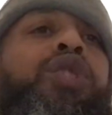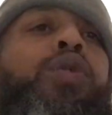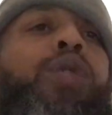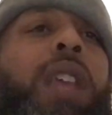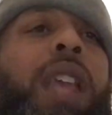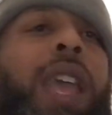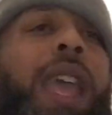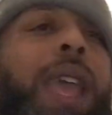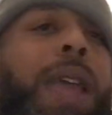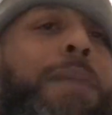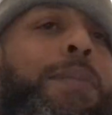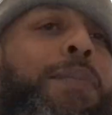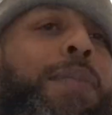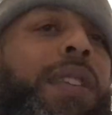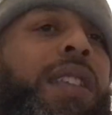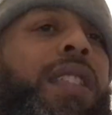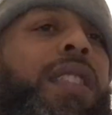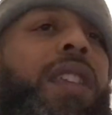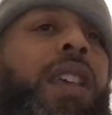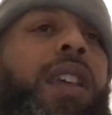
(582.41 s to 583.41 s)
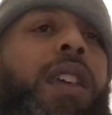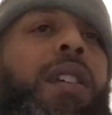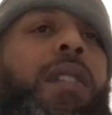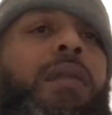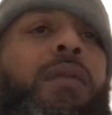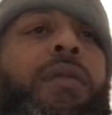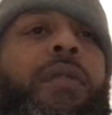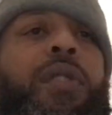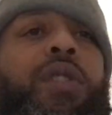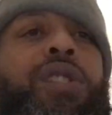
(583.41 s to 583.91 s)
can't be there
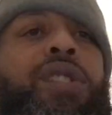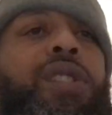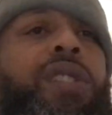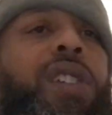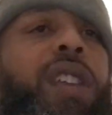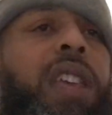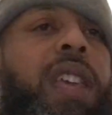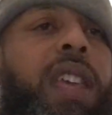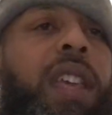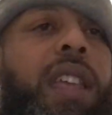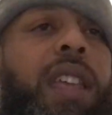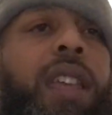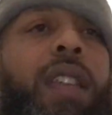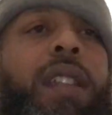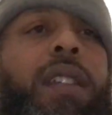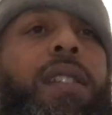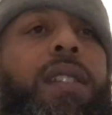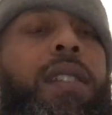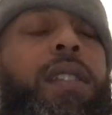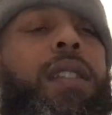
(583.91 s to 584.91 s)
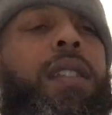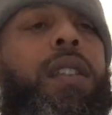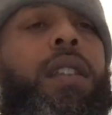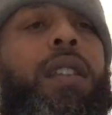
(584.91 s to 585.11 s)
for your kids.